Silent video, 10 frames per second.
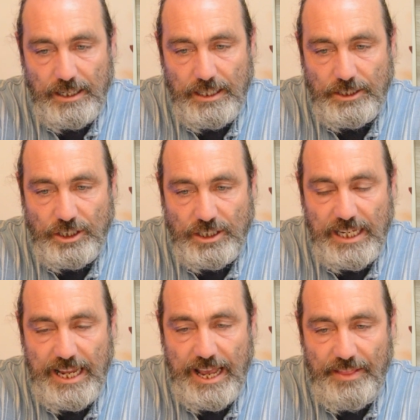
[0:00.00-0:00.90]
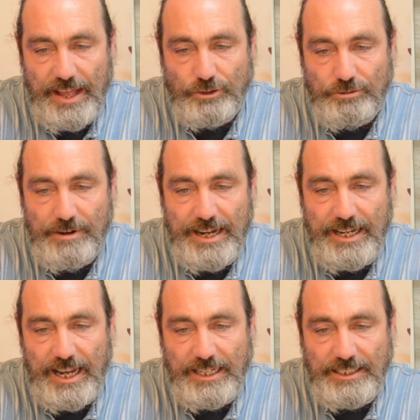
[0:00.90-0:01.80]
Let's just see how that's
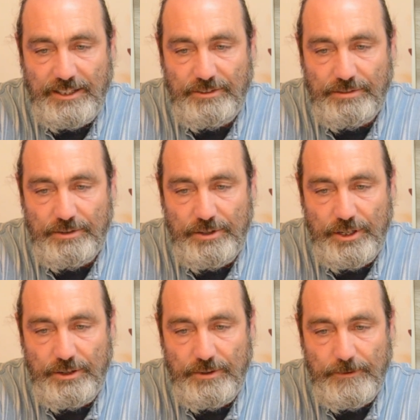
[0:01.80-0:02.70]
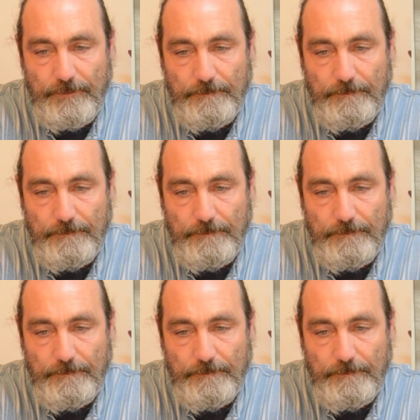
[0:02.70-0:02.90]
radiating through you.